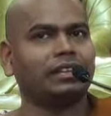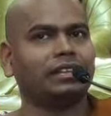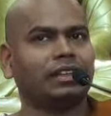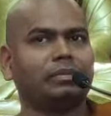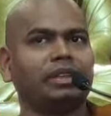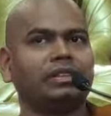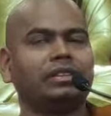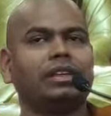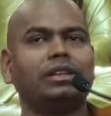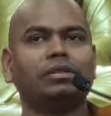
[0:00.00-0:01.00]
That means
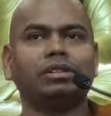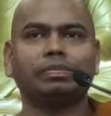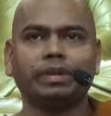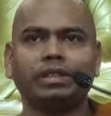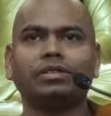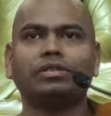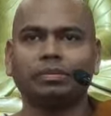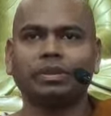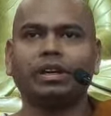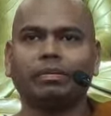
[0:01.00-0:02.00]
your speech should
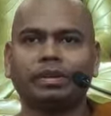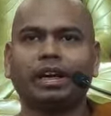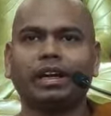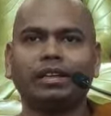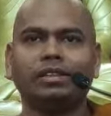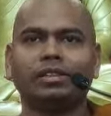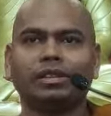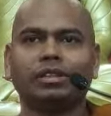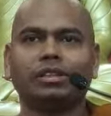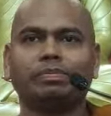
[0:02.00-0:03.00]
be upright.
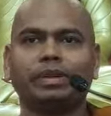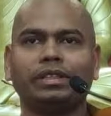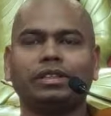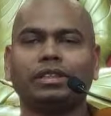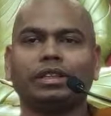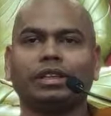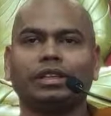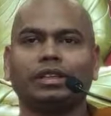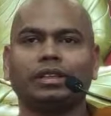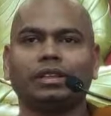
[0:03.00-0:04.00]
Your speech
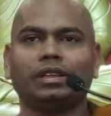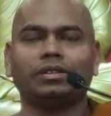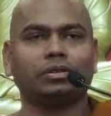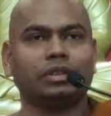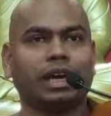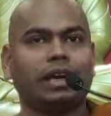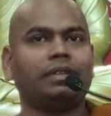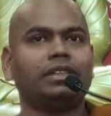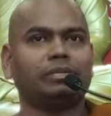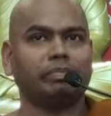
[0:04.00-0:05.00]
should have
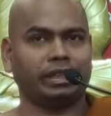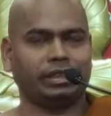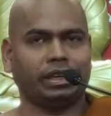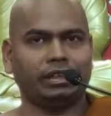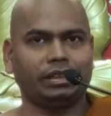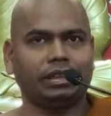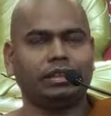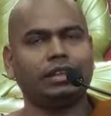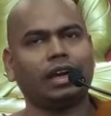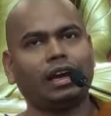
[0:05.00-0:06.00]
this metta.
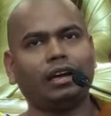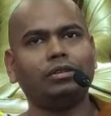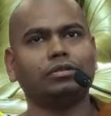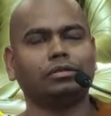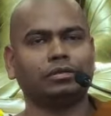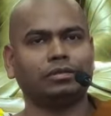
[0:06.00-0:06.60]
And how?